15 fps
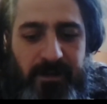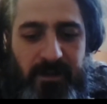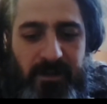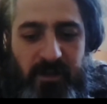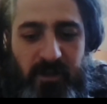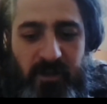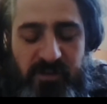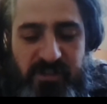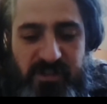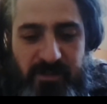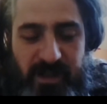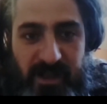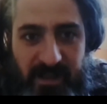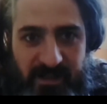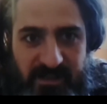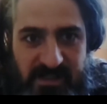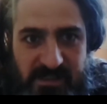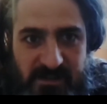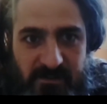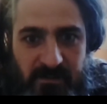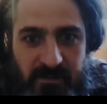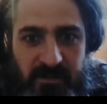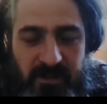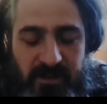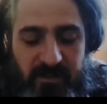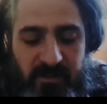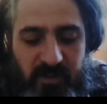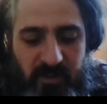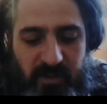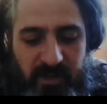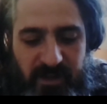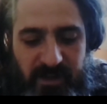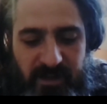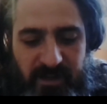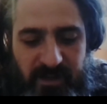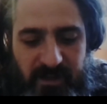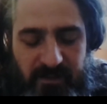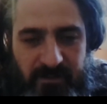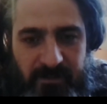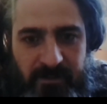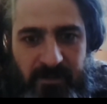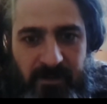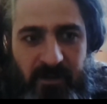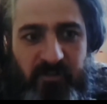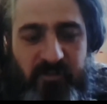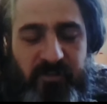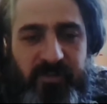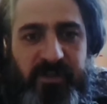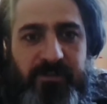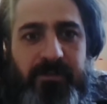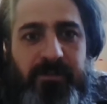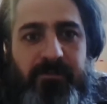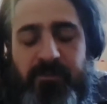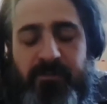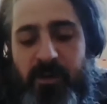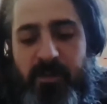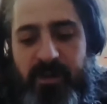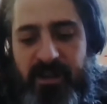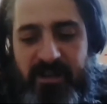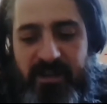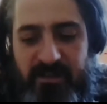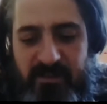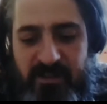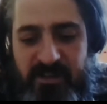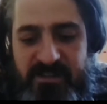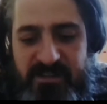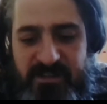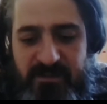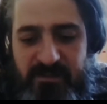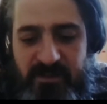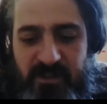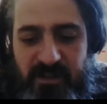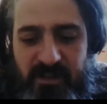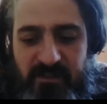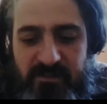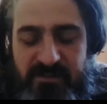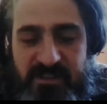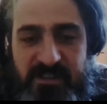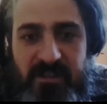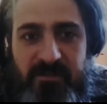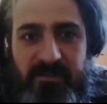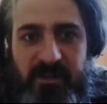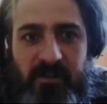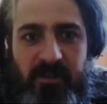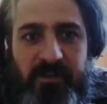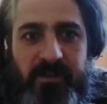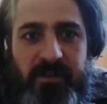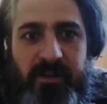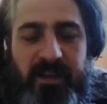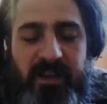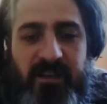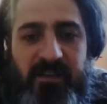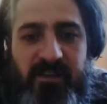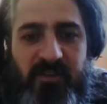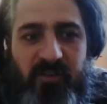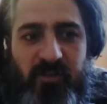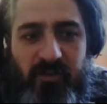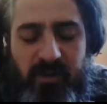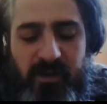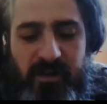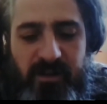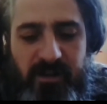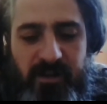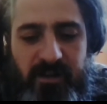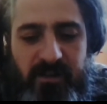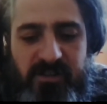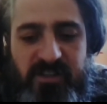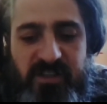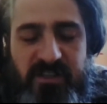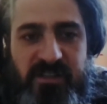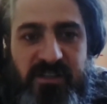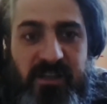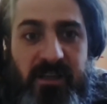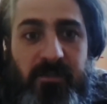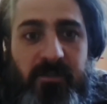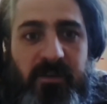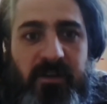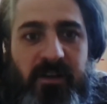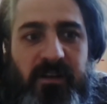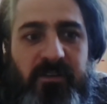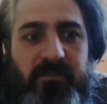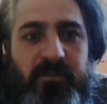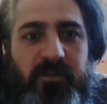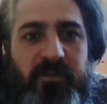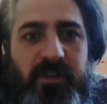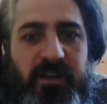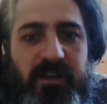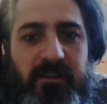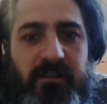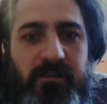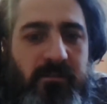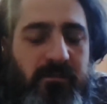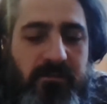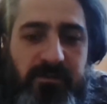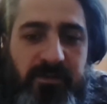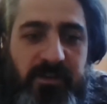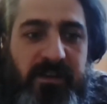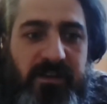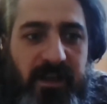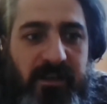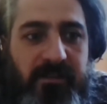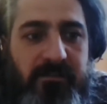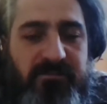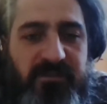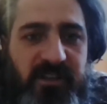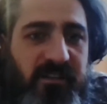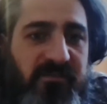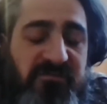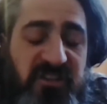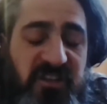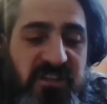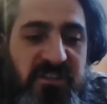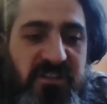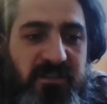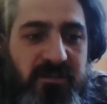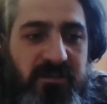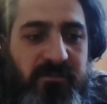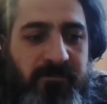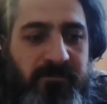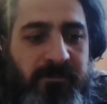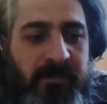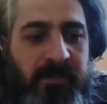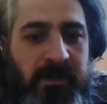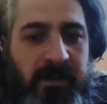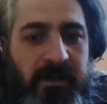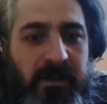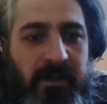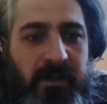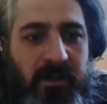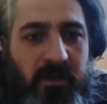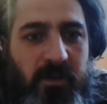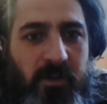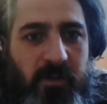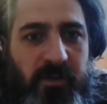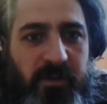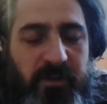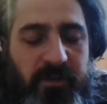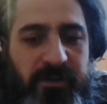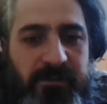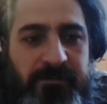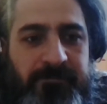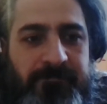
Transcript: huge demands. And I'm doing some different farming activities and different kind of stuff here on the land. So I changed the name to kind of reflect that kind of change in what we're doing.